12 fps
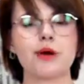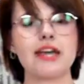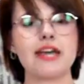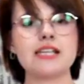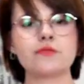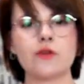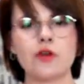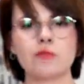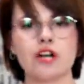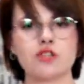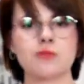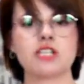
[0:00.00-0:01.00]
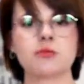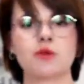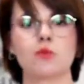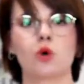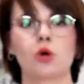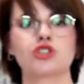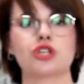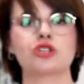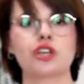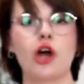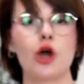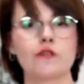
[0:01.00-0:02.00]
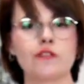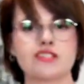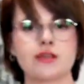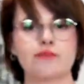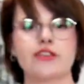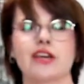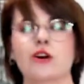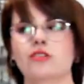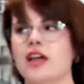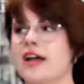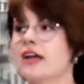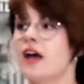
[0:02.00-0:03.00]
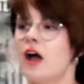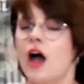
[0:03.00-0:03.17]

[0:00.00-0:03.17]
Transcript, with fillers: but it is very much meant to be worn just over something on like